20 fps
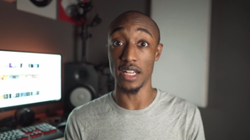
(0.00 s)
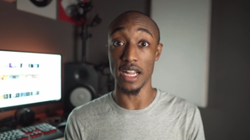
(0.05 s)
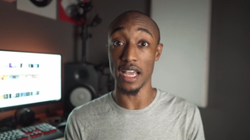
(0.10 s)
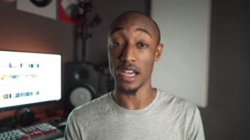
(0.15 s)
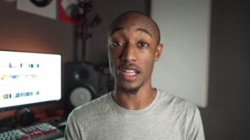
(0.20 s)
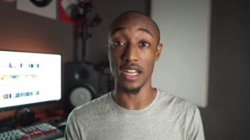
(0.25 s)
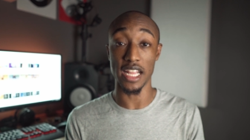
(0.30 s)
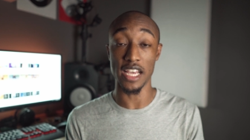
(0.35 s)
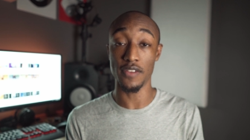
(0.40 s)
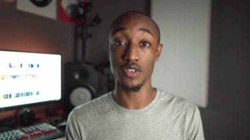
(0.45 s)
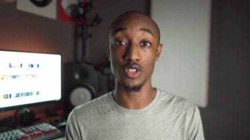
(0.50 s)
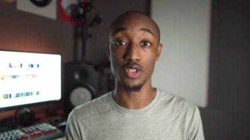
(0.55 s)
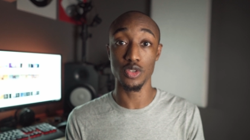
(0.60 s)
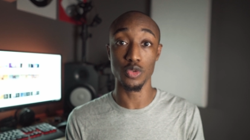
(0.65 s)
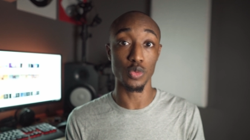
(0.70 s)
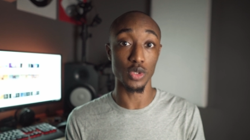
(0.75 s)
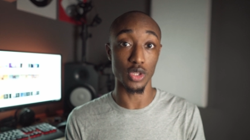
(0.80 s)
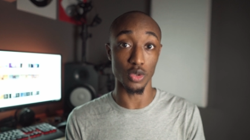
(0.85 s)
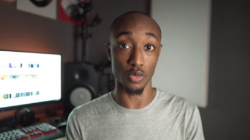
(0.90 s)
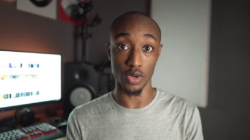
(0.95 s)
than I can ever
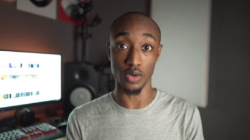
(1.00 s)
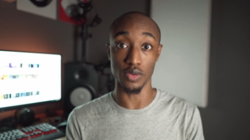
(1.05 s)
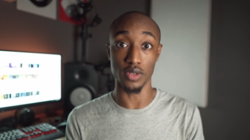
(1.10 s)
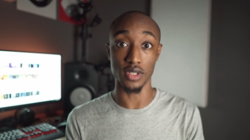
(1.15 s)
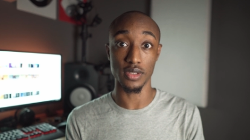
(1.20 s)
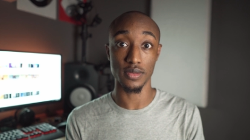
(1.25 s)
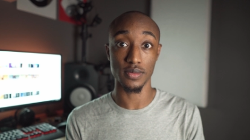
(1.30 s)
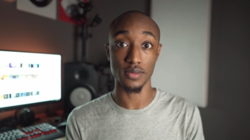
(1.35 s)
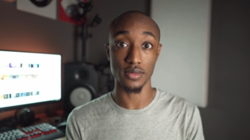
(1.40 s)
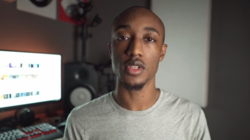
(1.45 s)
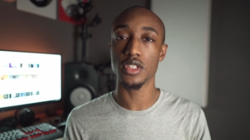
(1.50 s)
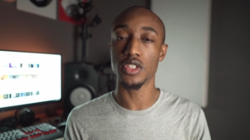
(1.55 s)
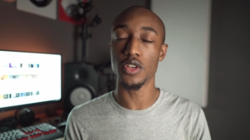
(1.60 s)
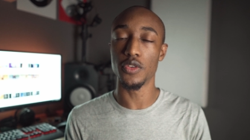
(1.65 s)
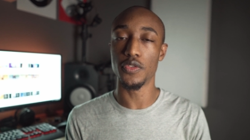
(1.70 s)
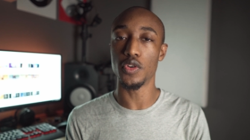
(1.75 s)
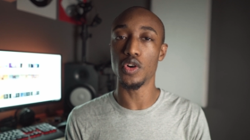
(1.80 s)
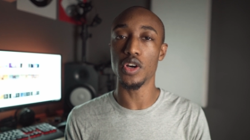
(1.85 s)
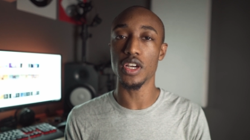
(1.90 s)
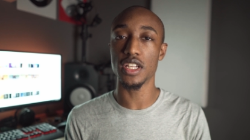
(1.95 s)
do with the Ronin.
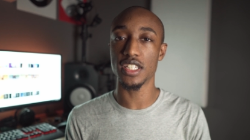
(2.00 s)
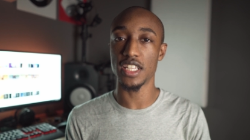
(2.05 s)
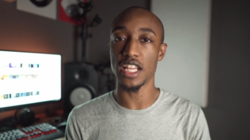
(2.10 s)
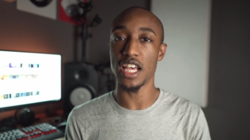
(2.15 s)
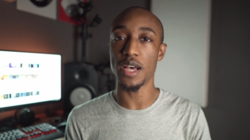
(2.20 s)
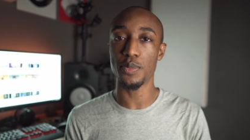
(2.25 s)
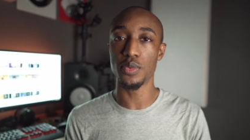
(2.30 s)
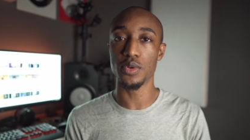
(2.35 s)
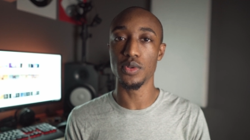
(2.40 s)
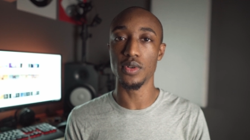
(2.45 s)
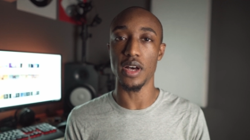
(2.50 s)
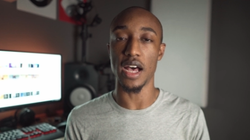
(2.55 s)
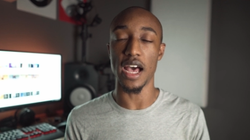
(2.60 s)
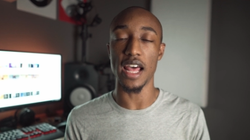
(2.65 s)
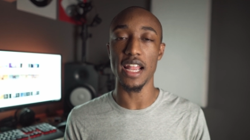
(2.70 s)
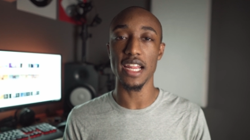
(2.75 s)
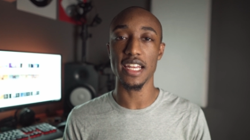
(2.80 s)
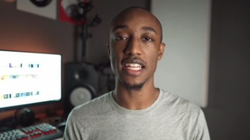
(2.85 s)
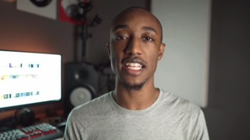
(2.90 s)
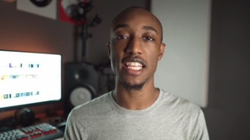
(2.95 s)
So for example,
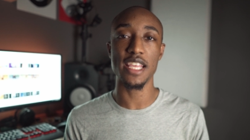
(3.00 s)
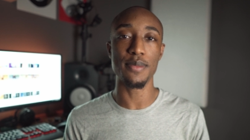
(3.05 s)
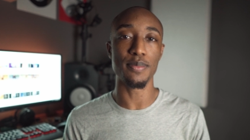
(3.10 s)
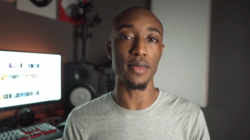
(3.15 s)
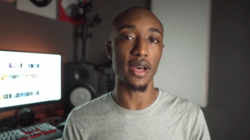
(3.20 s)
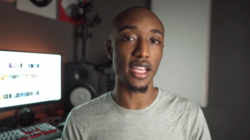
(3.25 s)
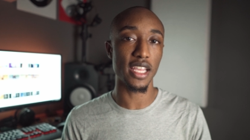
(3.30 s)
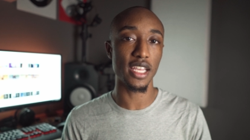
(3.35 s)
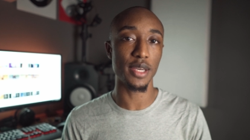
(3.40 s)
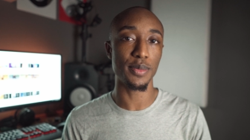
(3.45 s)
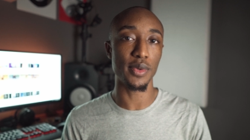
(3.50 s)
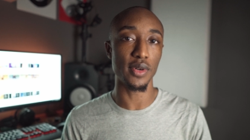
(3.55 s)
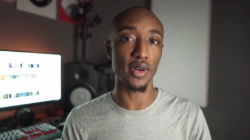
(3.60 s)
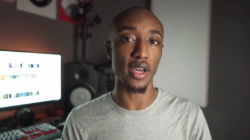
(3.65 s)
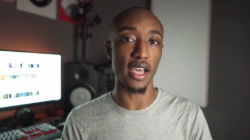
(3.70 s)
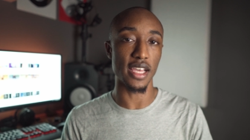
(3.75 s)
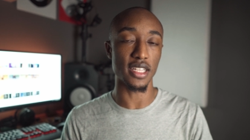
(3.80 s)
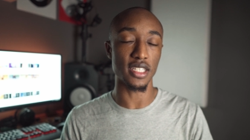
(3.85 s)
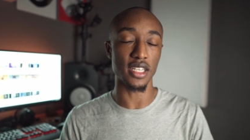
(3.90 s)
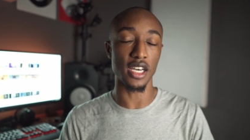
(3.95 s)
I like to keep my
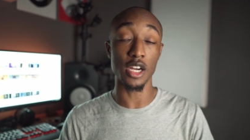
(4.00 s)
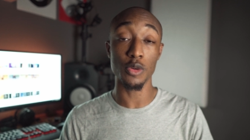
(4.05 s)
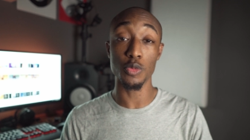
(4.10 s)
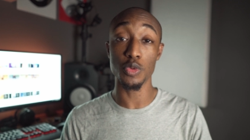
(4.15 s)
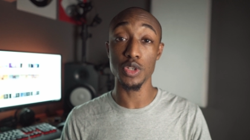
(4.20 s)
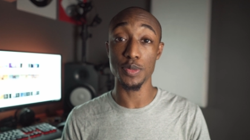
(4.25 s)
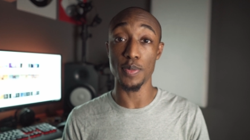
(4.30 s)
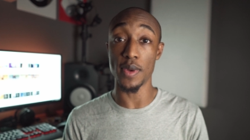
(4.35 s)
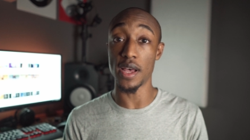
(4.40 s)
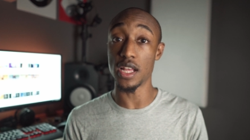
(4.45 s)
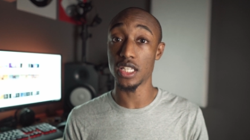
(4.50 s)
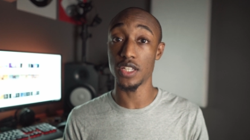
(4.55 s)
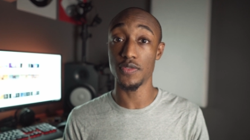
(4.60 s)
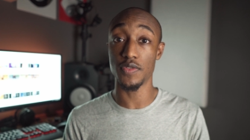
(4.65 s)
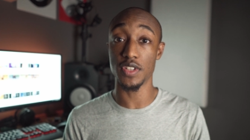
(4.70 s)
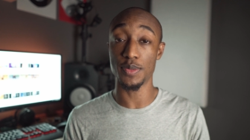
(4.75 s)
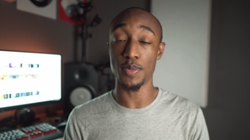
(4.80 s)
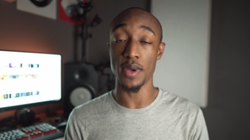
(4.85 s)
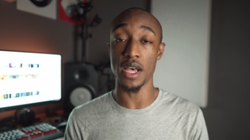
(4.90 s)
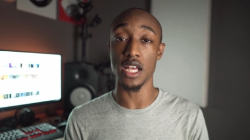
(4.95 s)
gimbal as
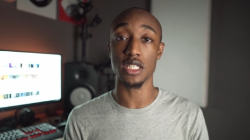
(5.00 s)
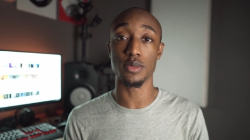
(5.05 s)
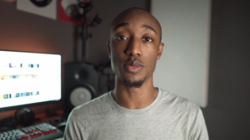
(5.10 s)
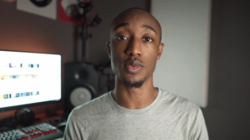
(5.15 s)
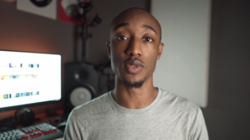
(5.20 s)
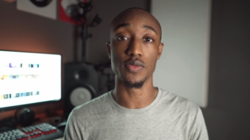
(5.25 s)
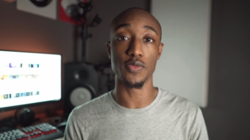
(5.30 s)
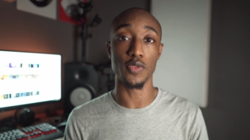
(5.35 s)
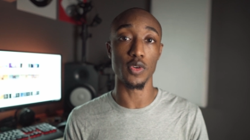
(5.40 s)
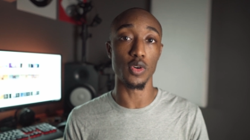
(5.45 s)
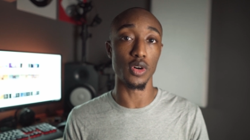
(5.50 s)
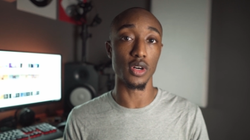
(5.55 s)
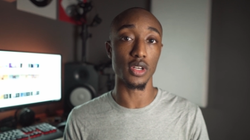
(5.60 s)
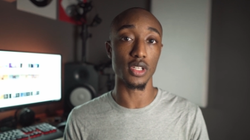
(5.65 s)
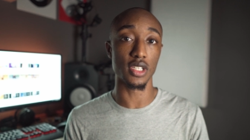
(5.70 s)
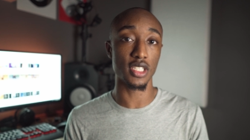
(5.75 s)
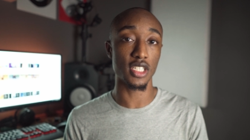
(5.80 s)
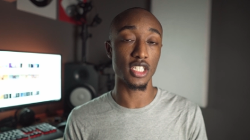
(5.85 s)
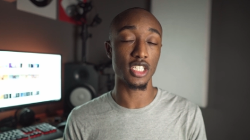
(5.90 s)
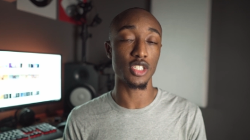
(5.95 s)
unresponsive as possible
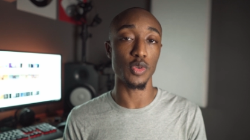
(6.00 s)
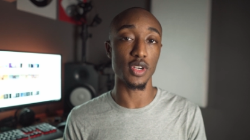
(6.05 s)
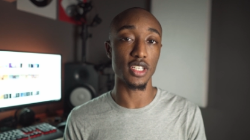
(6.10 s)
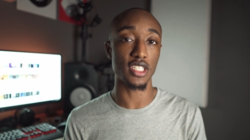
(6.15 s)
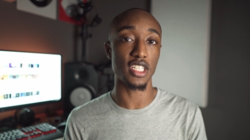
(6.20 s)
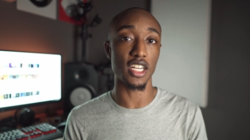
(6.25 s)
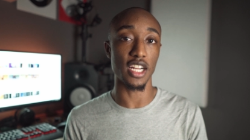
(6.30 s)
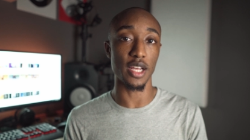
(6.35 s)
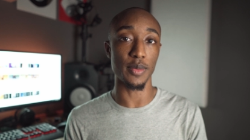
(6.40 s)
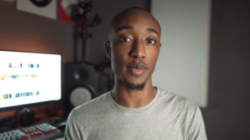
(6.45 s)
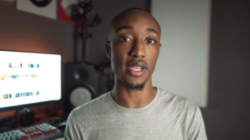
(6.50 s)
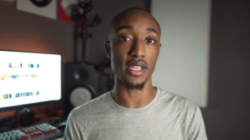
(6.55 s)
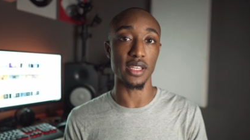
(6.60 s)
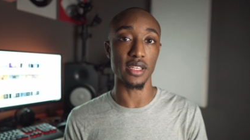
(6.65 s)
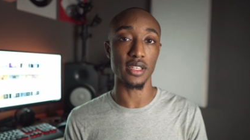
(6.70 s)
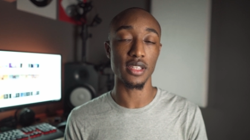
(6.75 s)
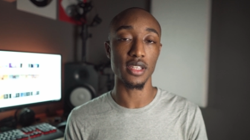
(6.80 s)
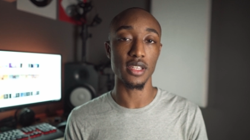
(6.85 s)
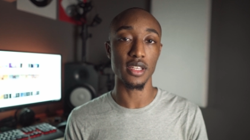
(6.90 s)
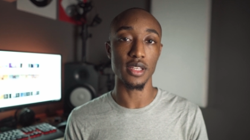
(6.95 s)
for the situation I'm
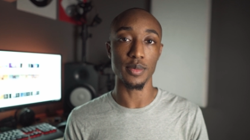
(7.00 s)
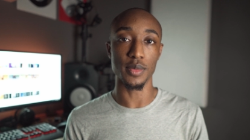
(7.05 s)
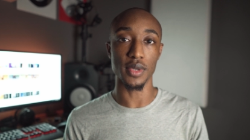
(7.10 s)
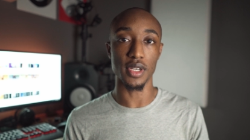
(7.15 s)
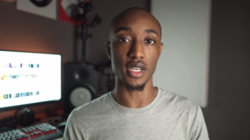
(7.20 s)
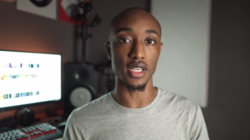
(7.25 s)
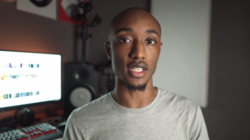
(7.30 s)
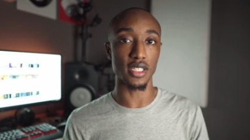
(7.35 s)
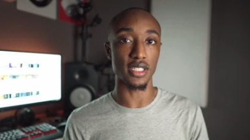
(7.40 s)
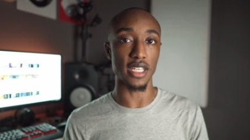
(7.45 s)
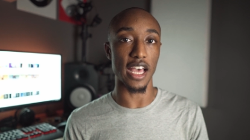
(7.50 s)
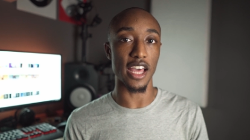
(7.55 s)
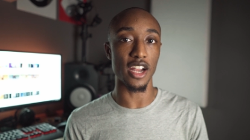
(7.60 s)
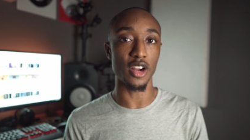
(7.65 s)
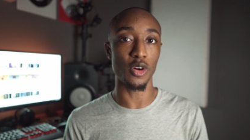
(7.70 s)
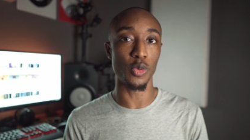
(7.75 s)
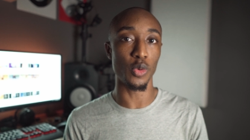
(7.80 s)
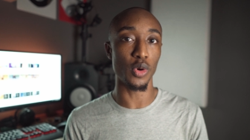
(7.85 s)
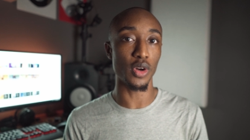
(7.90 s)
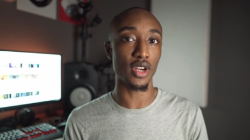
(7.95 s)
in because I
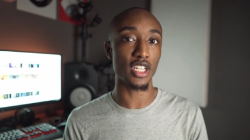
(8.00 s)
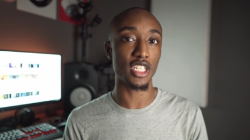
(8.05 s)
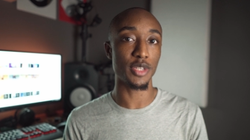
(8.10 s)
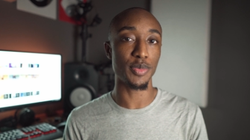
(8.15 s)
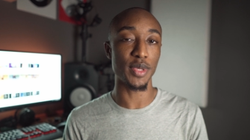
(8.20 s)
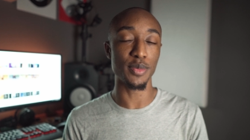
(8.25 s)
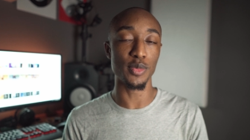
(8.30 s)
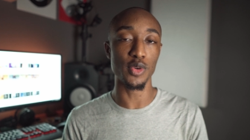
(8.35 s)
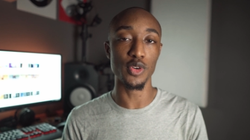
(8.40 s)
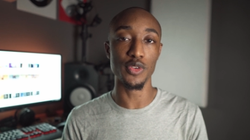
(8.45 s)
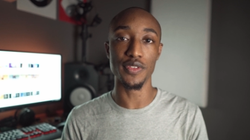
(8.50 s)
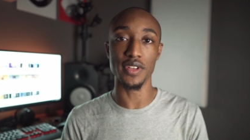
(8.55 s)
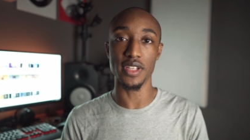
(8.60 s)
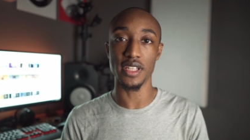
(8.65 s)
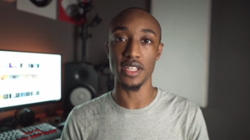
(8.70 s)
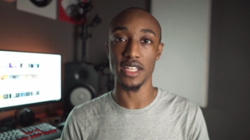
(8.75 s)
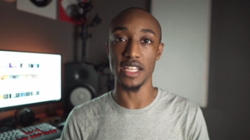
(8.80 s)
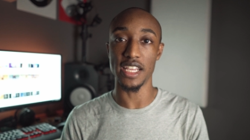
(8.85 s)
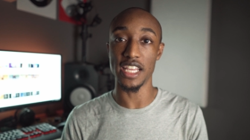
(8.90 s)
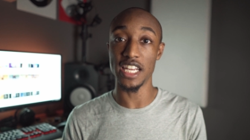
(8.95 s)
don't want it to be
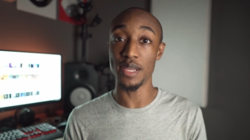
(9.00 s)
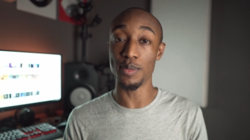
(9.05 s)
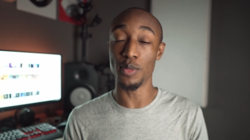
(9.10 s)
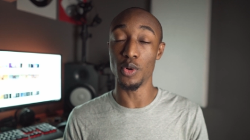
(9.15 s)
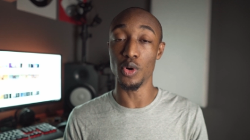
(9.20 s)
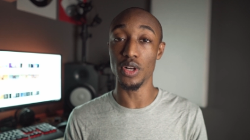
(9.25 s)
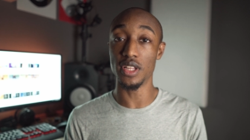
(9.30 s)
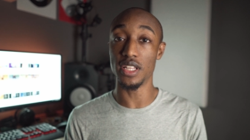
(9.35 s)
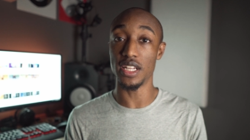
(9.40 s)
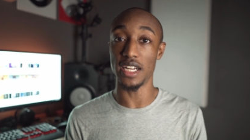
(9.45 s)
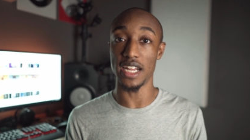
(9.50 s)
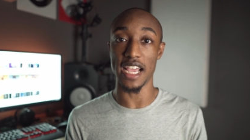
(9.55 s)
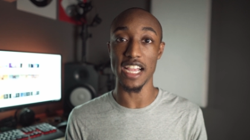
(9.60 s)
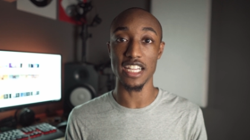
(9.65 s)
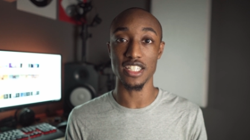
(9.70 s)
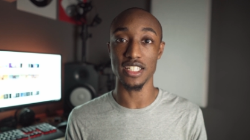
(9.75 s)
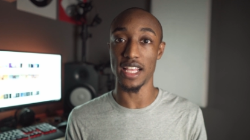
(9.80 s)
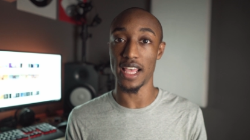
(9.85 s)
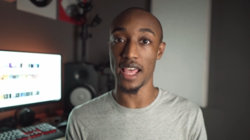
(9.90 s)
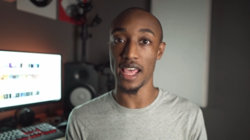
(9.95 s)
moving any more than it
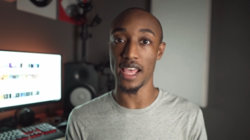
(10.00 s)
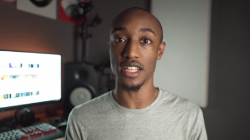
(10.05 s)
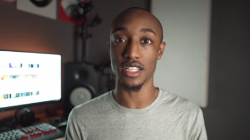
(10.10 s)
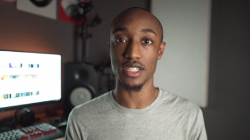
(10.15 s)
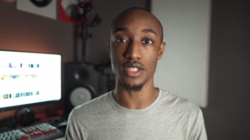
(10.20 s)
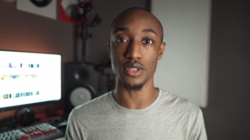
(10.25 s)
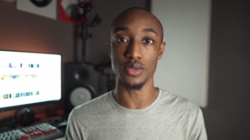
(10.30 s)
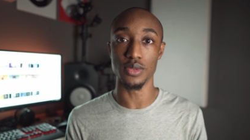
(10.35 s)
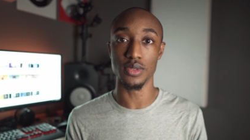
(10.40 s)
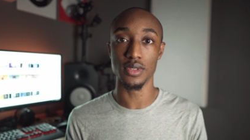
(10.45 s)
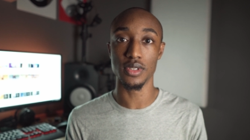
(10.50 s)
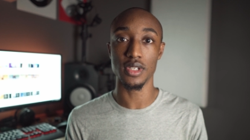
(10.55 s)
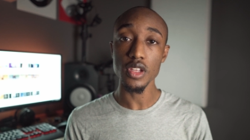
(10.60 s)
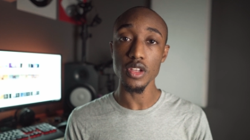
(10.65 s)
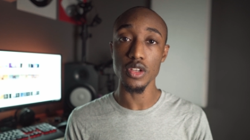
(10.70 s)
actually has to.